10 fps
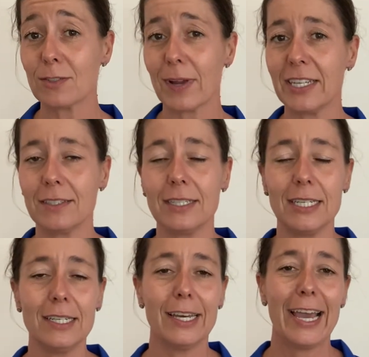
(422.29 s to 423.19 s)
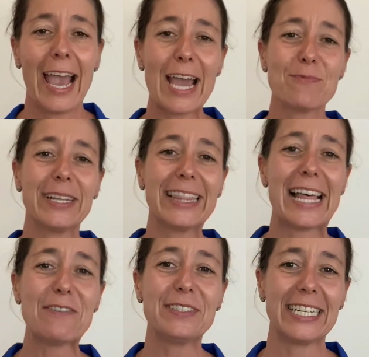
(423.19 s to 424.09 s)
regularly, and we'd
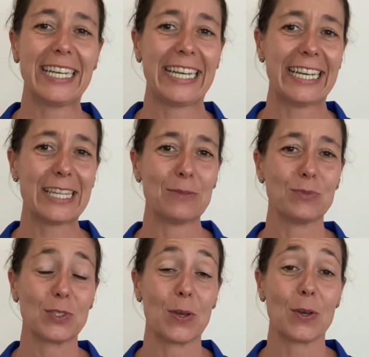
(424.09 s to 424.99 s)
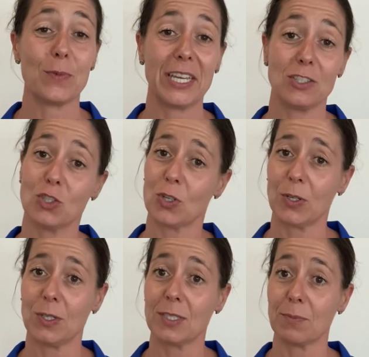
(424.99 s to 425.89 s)
love to hear them so that we can show
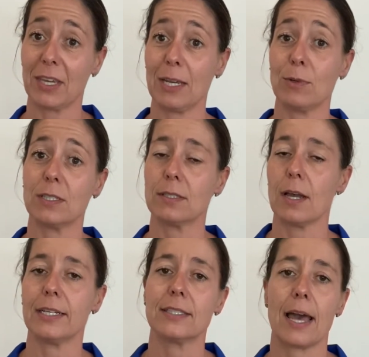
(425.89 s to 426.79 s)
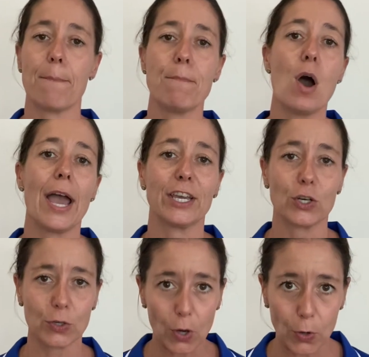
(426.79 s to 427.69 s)
you some keyword signs that might
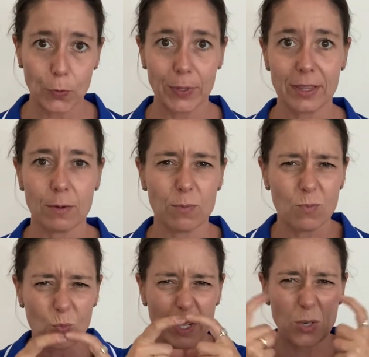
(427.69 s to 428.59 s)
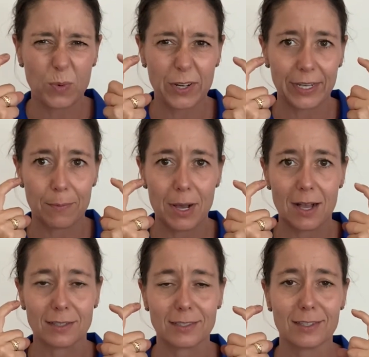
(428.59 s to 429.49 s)
go with them when you're wearing a
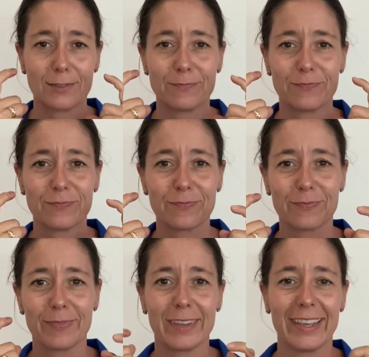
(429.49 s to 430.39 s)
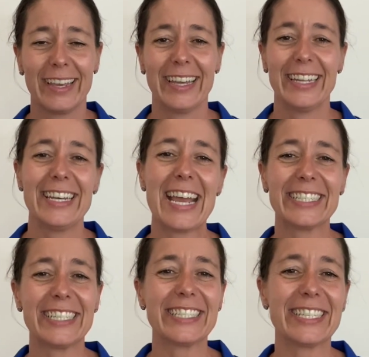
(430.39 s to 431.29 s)
mask.
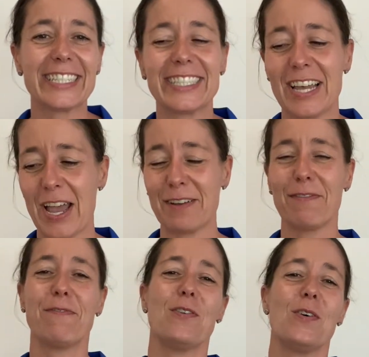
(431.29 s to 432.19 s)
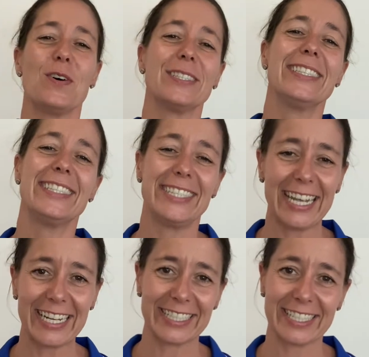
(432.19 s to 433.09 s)
Next is the sign for
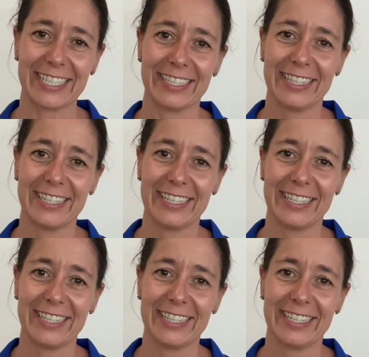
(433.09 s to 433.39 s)
sit.